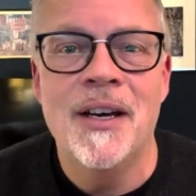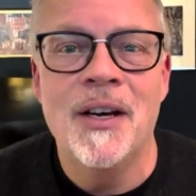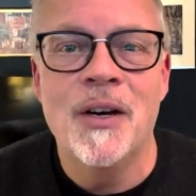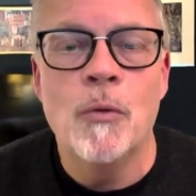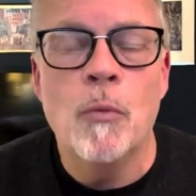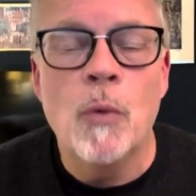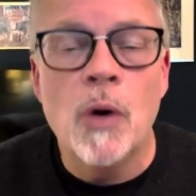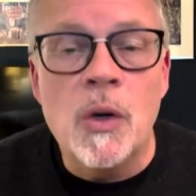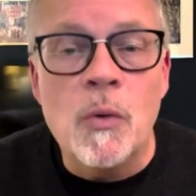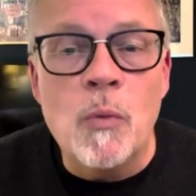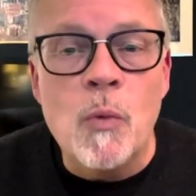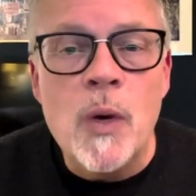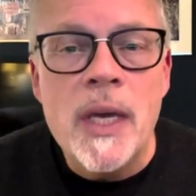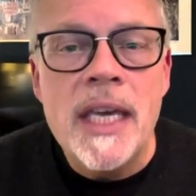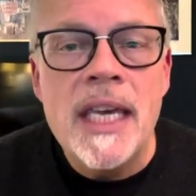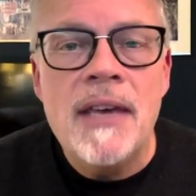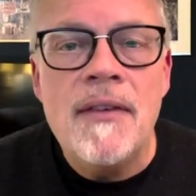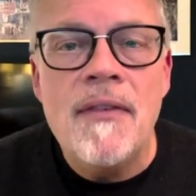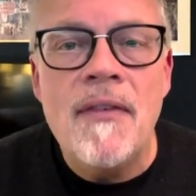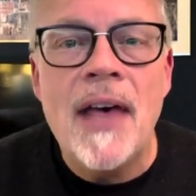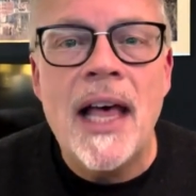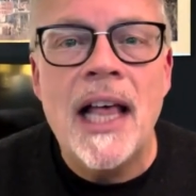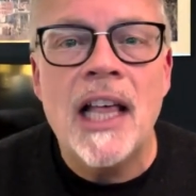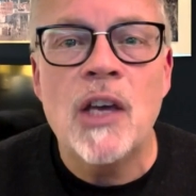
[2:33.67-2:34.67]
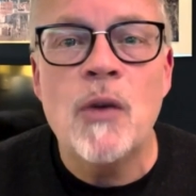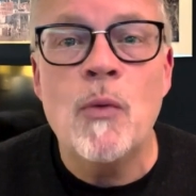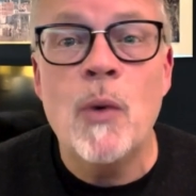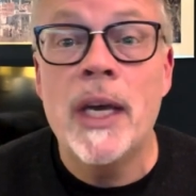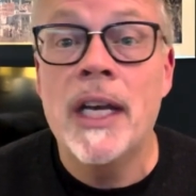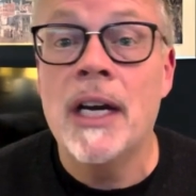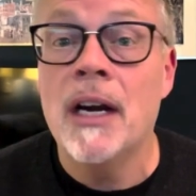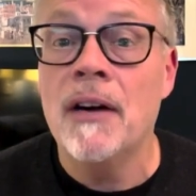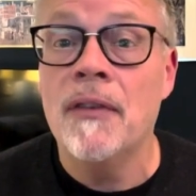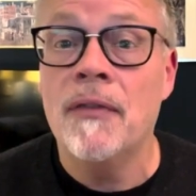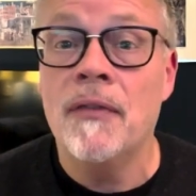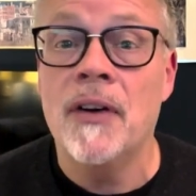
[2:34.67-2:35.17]
When we evaluate
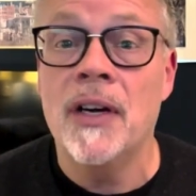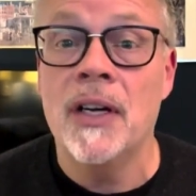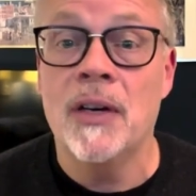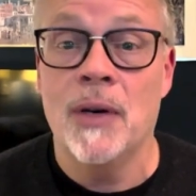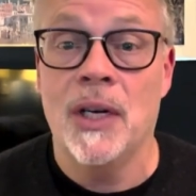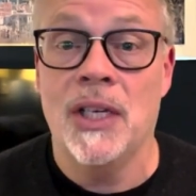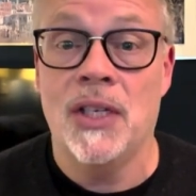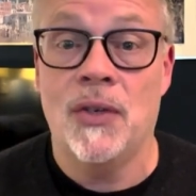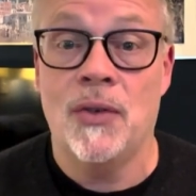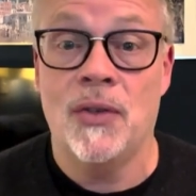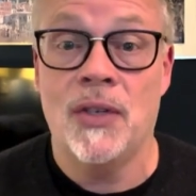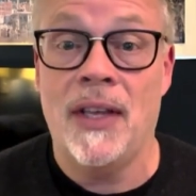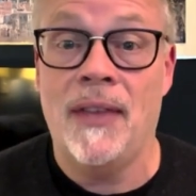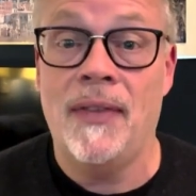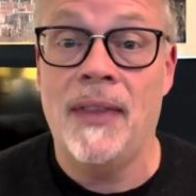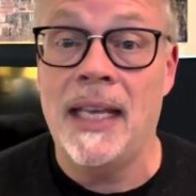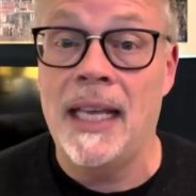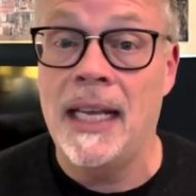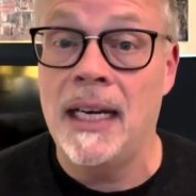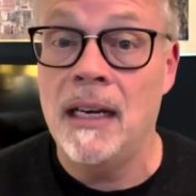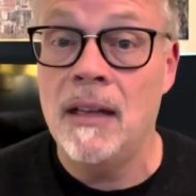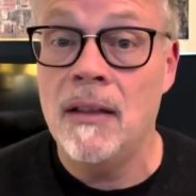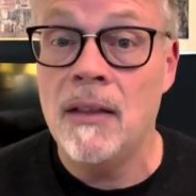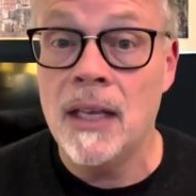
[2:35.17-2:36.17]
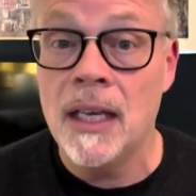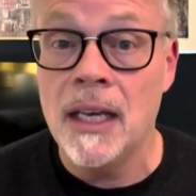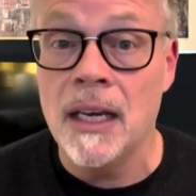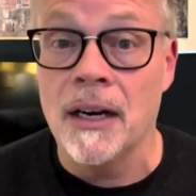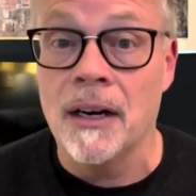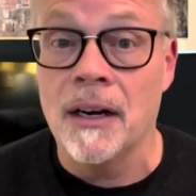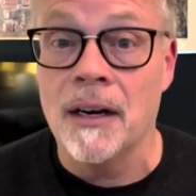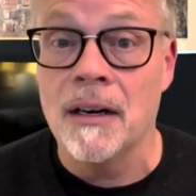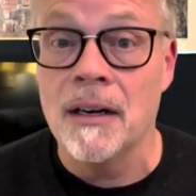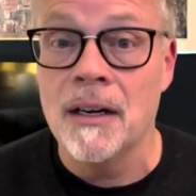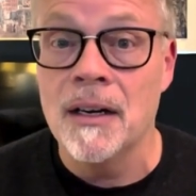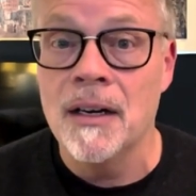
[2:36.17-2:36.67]
our fundraisers at the end of the year,
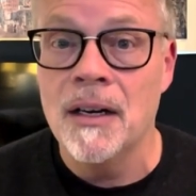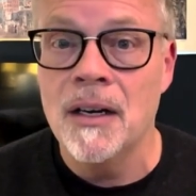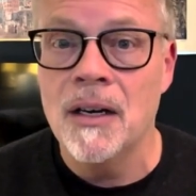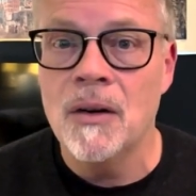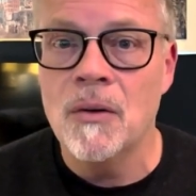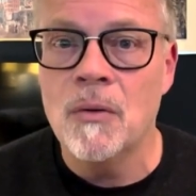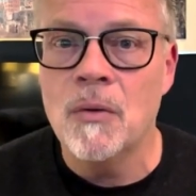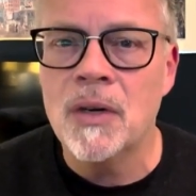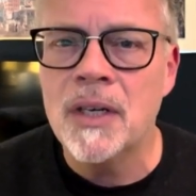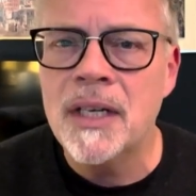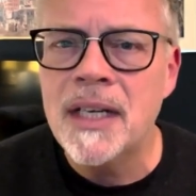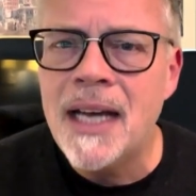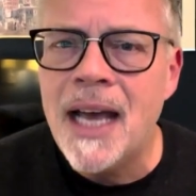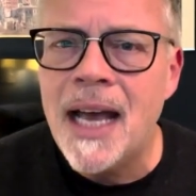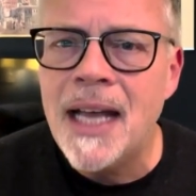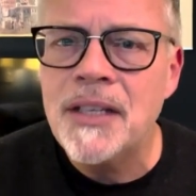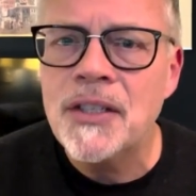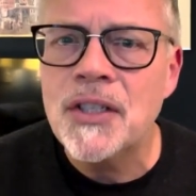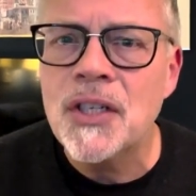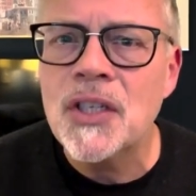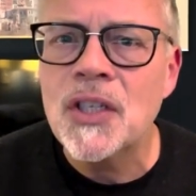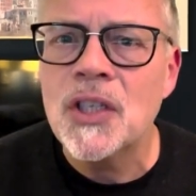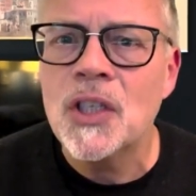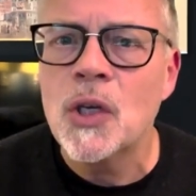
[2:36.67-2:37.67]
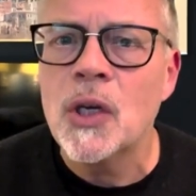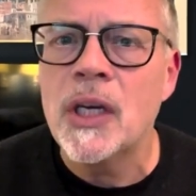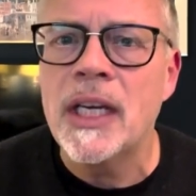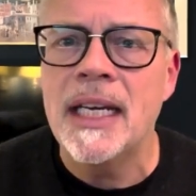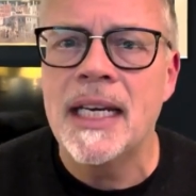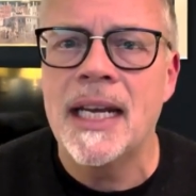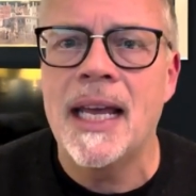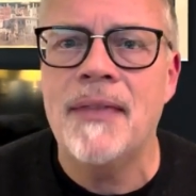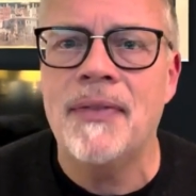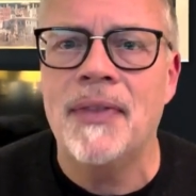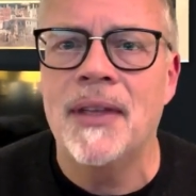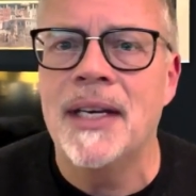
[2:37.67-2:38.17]
we're not just looking
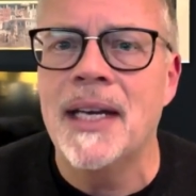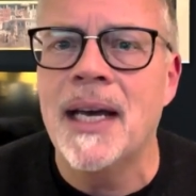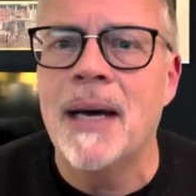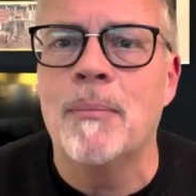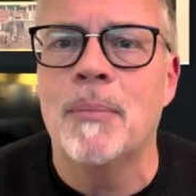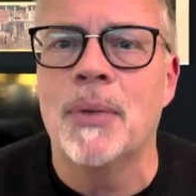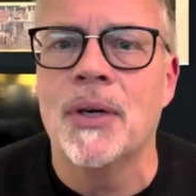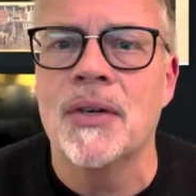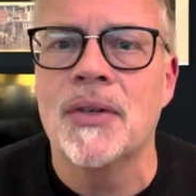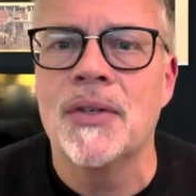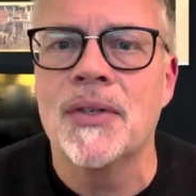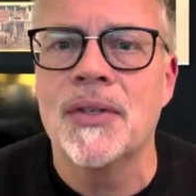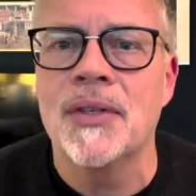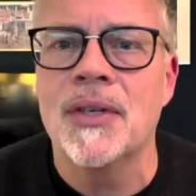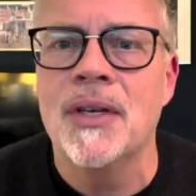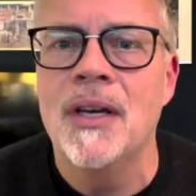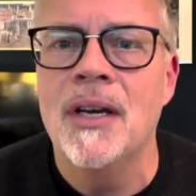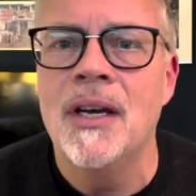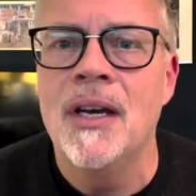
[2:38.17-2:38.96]
at the numbers.